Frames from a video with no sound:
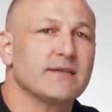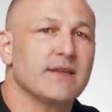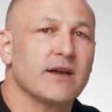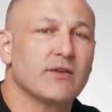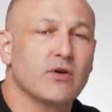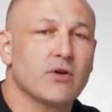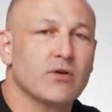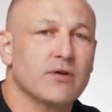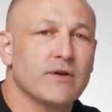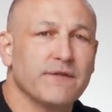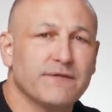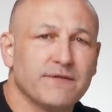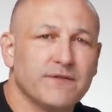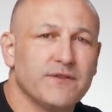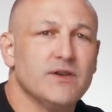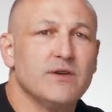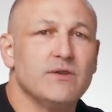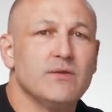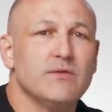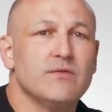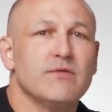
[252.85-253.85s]
there are a
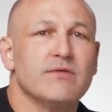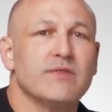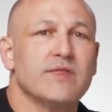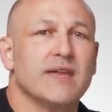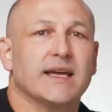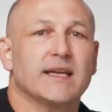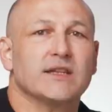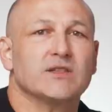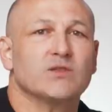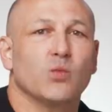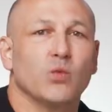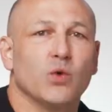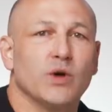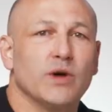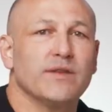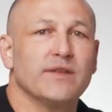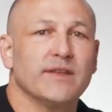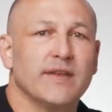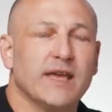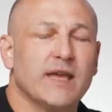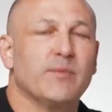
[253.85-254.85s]
few things
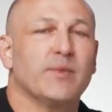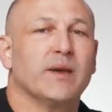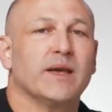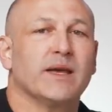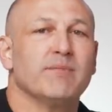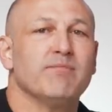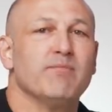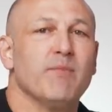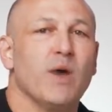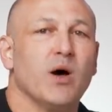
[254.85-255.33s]
worth keeping in